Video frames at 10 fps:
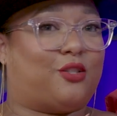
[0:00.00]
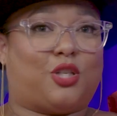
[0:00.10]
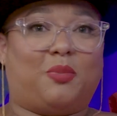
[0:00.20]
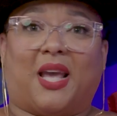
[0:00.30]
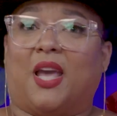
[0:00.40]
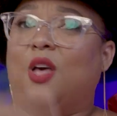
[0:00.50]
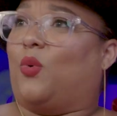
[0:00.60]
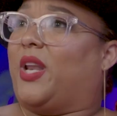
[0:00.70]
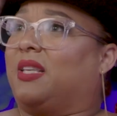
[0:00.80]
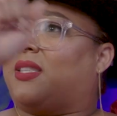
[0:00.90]
So she'd be like,
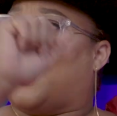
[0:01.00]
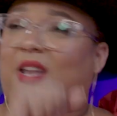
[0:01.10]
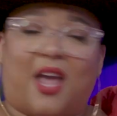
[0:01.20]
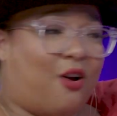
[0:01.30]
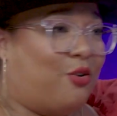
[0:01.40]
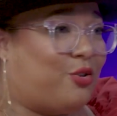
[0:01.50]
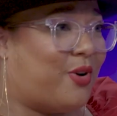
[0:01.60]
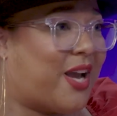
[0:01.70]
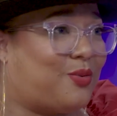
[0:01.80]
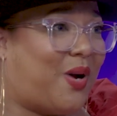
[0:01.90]
well, they said they gonna do
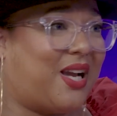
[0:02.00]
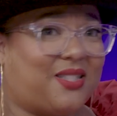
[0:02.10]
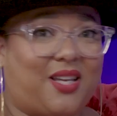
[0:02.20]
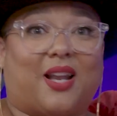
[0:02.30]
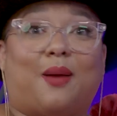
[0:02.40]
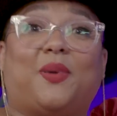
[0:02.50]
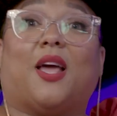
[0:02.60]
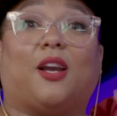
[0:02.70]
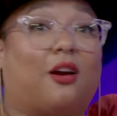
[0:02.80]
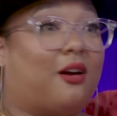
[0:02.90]
X, Y, Z. And I'd be
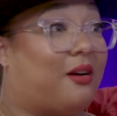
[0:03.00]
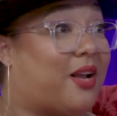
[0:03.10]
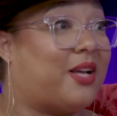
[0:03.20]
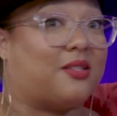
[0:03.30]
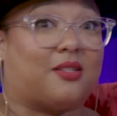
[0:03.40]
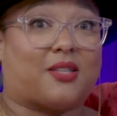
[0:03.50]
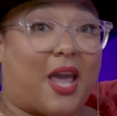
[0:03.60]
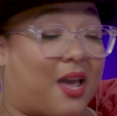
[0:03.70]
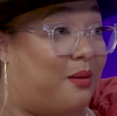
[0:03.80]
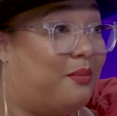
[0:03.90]
like, girl, that's a
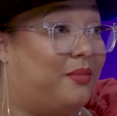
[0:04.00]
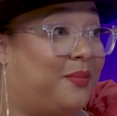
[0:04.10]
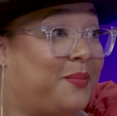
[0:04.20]
scam.